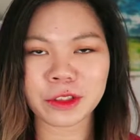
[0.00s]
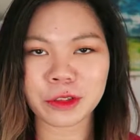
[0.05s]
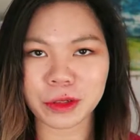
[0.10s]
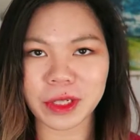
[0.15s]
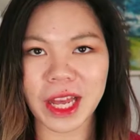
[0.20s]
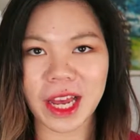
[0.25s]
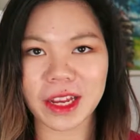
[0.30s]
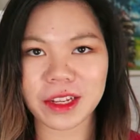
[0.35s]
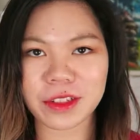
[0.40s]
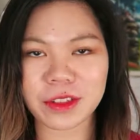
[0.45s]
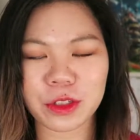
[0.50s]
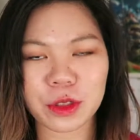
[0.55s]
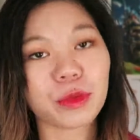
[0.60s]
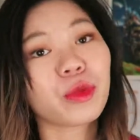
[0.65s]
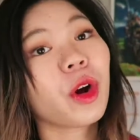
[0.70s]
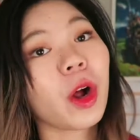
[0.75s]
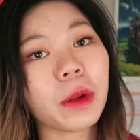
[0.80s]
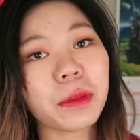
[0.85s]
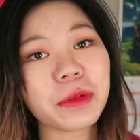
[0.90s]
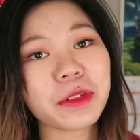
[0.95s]
to last, so
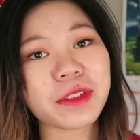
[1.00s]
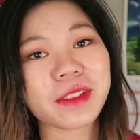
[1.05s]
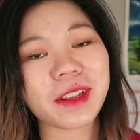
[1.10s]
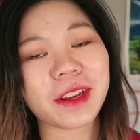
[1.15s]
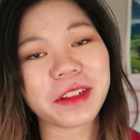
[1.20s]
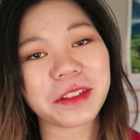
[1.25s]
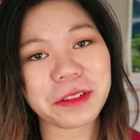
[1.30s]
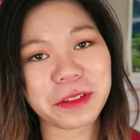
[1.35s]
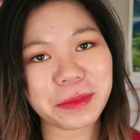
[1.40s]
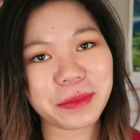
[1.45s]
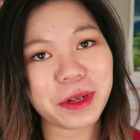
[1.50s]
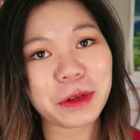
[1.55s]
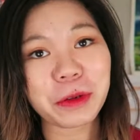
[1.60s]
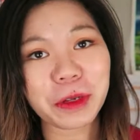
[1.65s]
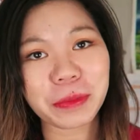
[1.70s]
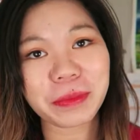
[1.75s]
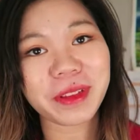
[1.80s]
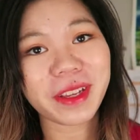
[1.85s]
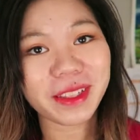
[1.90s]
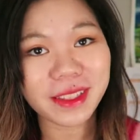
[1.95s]
we're almost done, just bear
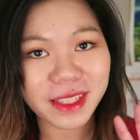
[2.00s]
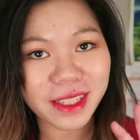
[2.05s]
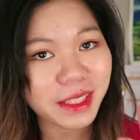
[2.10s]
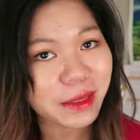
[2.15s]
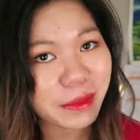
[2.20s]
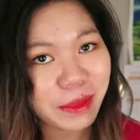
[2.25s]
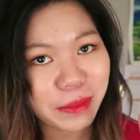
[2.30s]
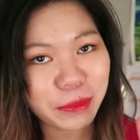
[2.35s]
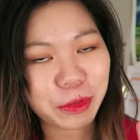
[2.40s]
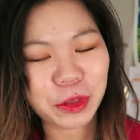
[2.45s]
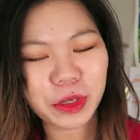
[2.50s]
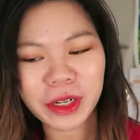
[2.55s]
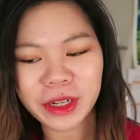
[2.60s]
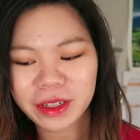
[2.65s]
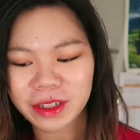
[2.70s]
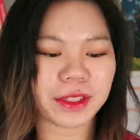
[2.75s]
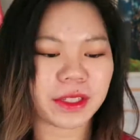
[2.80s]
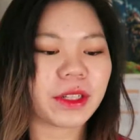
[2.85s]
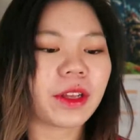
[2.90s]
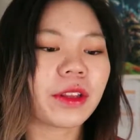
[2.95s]
with me a little bit more.
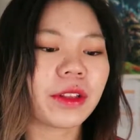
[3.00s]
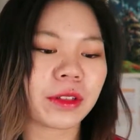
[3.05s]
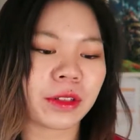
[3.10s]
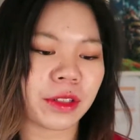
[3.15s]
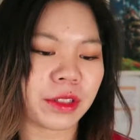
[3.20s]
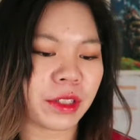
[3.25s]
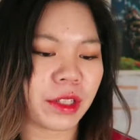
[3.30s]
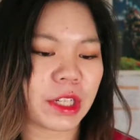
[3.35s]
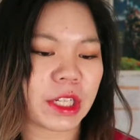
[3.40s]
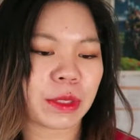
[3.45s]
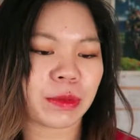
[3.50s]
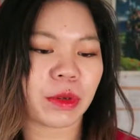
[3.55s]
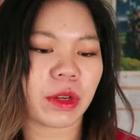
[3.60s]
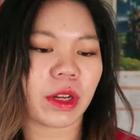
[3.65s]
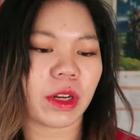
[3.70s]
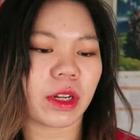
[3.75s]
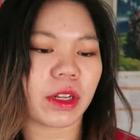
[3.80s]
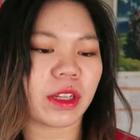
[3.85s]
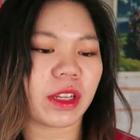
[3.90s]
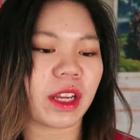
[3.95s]
It's another COSRX
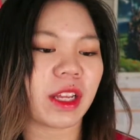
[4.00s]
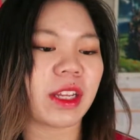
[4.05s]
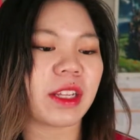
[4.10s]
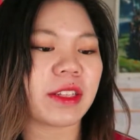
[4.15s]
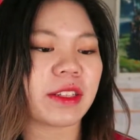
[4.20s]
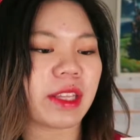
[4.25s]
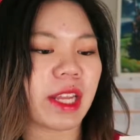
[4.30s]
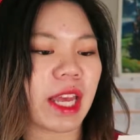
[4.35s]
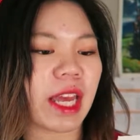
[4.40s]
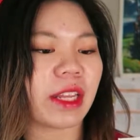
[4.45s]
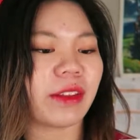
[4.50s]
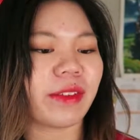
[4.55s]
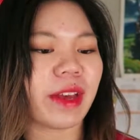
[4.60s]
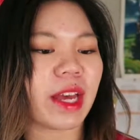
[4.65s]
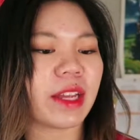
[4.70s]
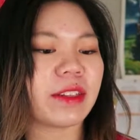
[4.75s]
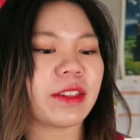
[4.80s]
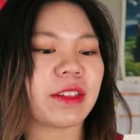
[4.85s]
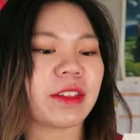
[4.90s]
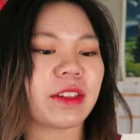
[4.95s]
product, and it's the
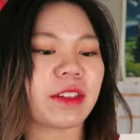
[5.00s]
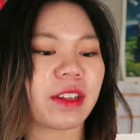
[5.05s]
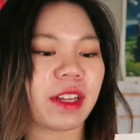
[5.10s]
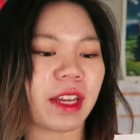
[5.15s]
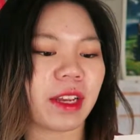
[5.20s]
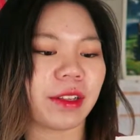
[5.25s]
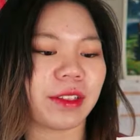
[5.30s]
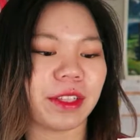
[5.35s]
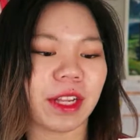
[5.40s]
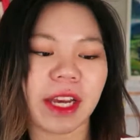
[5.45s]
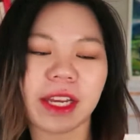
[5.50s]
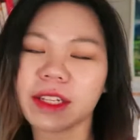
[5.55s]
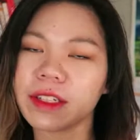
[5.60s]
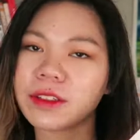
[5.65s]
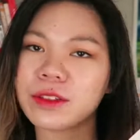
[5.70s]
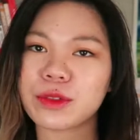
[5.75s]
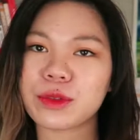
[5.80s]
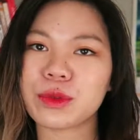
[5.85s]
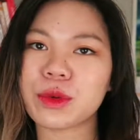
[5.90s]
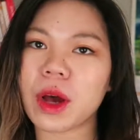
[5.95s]
Advanced Snail
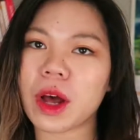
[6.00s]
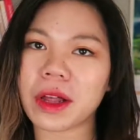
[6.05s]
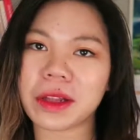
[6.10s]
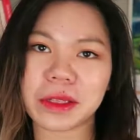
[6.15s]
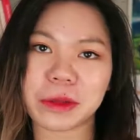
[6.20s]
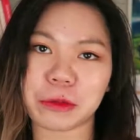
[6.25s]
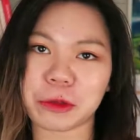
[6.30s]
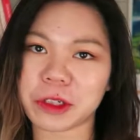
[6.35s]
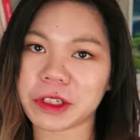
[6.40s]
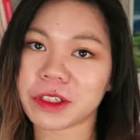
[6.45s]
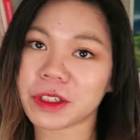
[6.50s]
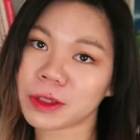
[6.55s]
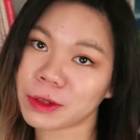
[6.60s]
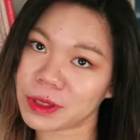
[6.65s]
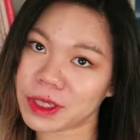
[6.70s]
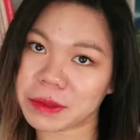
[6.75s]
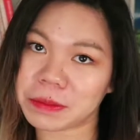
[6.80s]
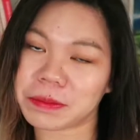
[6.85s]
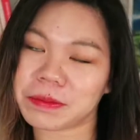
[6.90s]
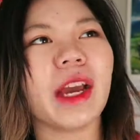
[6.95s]
92 All-in-One
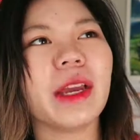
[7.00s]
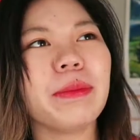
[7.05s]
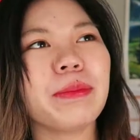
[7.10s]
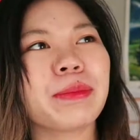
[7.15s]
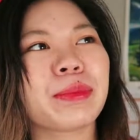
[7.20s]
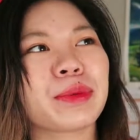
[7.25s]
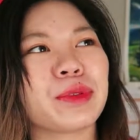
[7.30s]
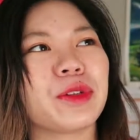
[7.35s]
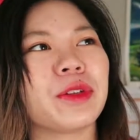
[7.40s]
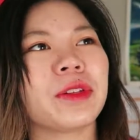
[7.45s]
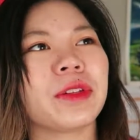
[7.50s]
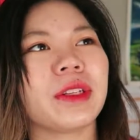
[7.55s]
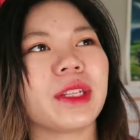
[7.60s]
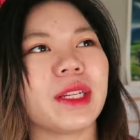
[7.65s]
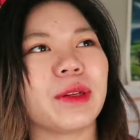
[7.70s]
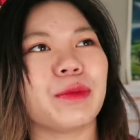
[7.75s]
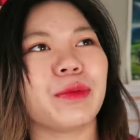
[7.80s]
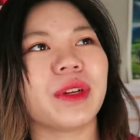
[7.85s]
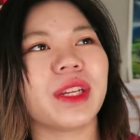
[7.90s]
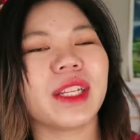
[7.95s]
Cream. I
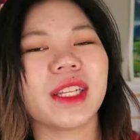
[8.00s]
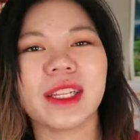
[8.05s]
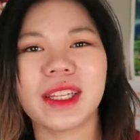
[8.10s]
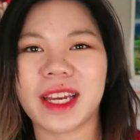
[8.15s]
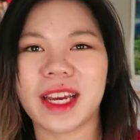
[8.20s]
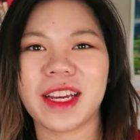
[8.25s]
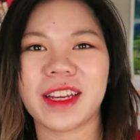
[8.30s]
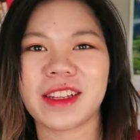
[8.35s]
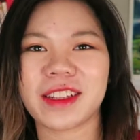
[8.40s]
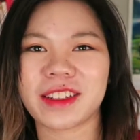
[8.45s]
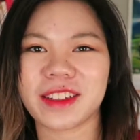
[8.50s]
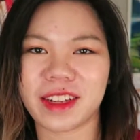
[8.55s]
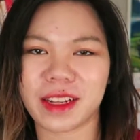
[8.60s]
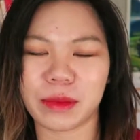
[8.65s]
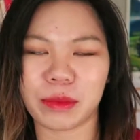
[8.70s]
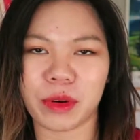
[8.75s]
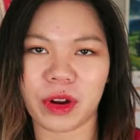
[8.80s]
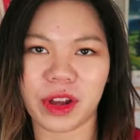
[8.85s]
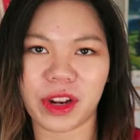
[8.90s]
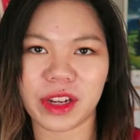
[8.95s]
personally really like snail
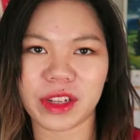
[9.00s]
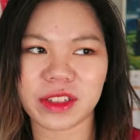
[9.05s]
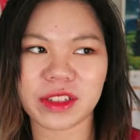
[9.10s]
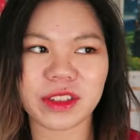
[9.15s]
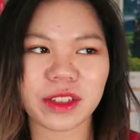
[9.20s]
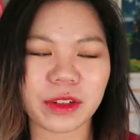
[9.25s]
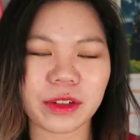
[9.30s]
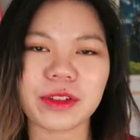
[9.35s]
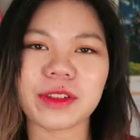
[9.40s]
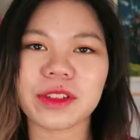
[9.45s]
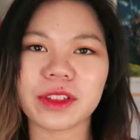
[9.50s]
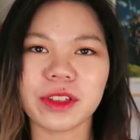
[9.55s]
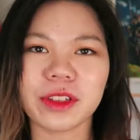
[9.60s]
products. They're,